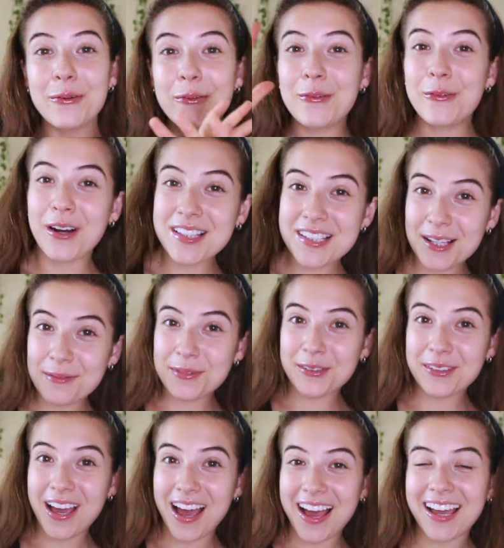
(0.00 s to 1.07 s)
What's up,
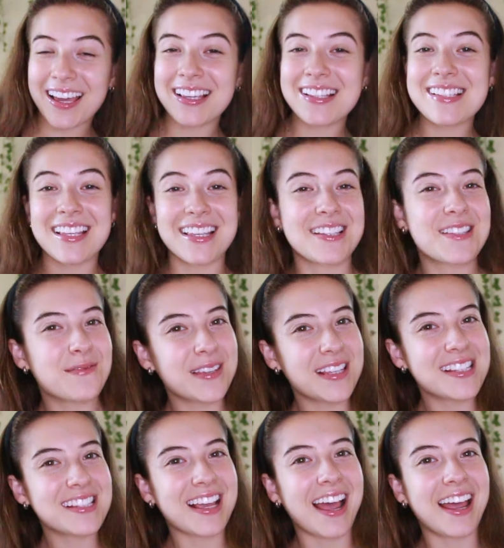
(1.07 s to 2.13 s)
you guys? It's me,
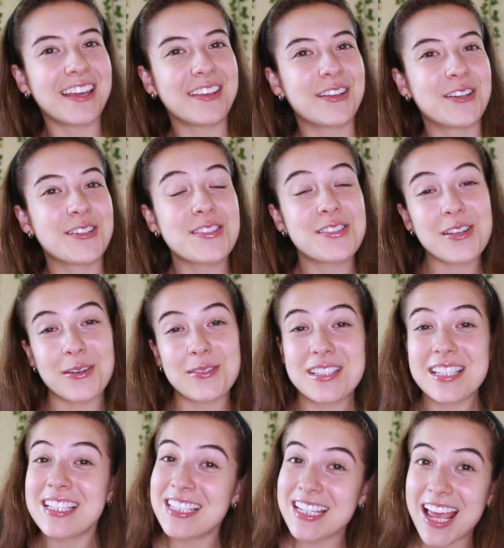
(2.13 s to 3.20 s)
Skylar. So
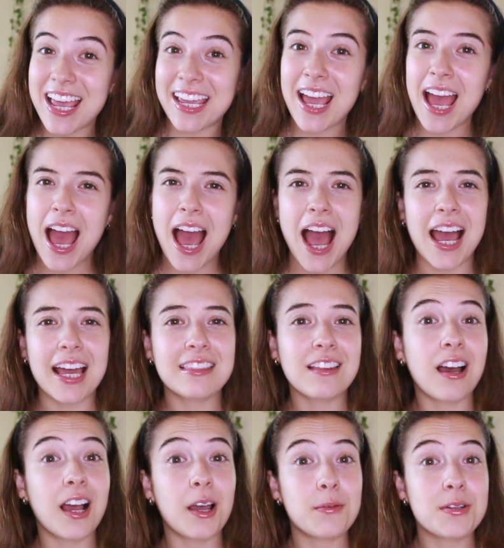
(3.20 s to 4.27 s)
today, I
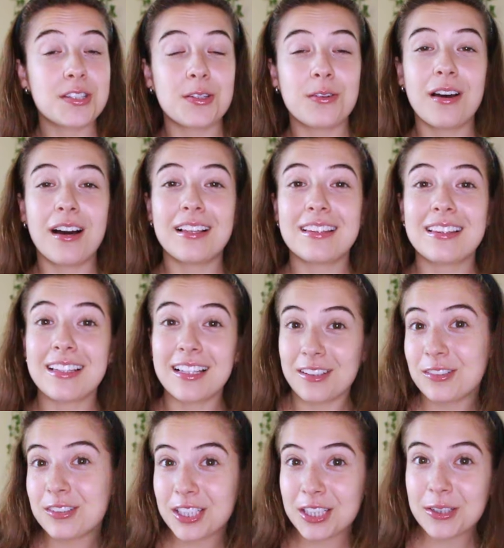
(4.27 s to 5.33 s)
thought I would do a
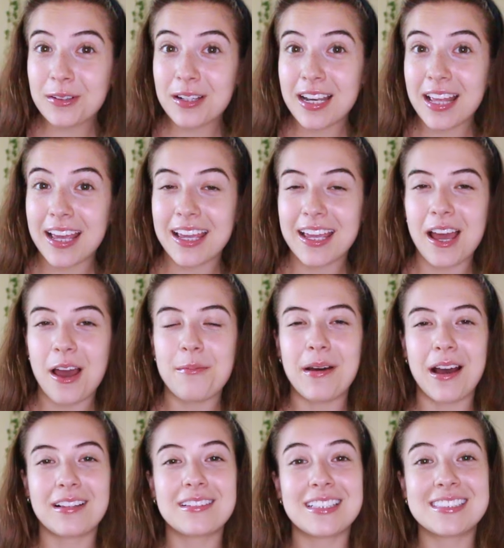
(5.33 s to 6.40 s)
little Q&A
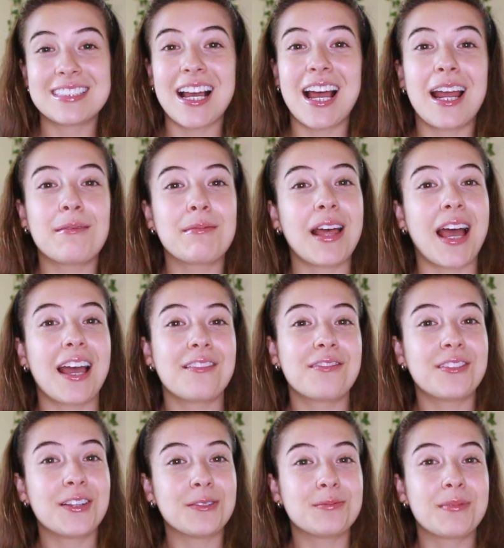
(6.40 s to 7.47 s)
about the time that I
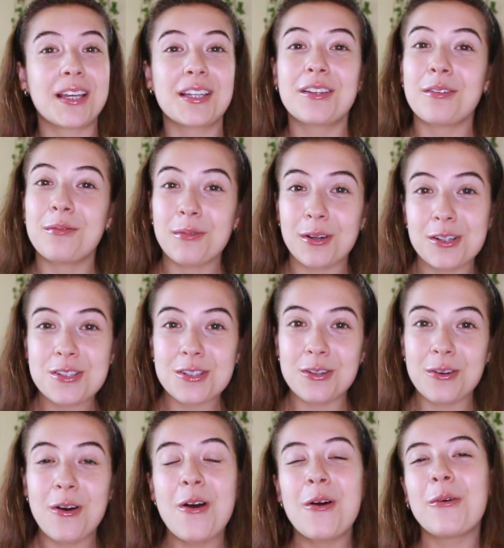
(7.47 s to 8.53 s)
filmed my
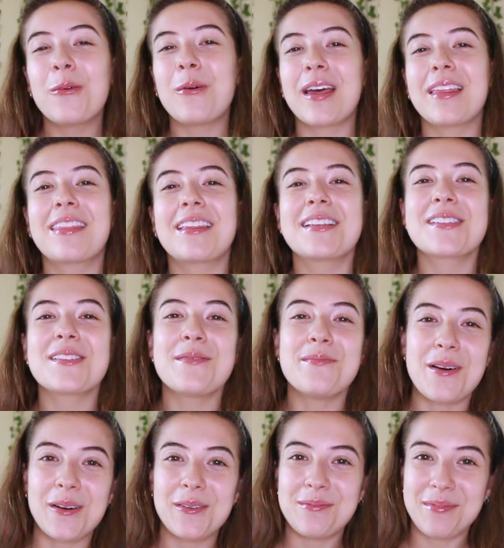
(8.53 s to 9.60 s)
commercial with
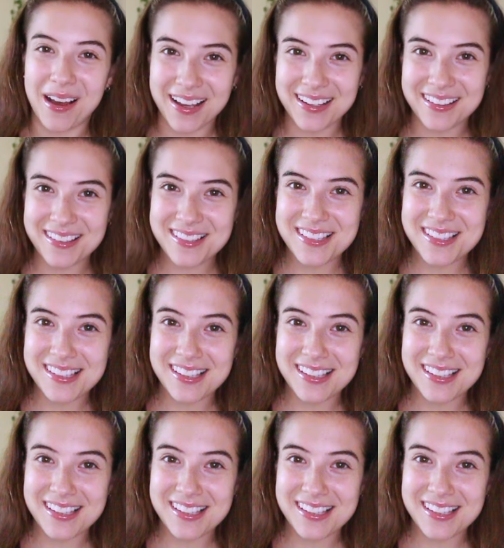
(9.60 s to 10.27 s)
Simone Biles.